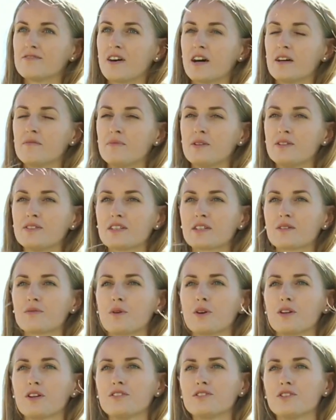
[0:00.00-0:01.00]
Fine Music
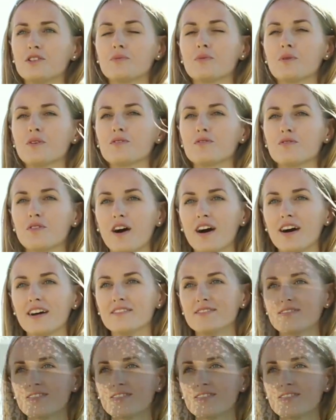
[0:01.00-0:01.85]
102.5.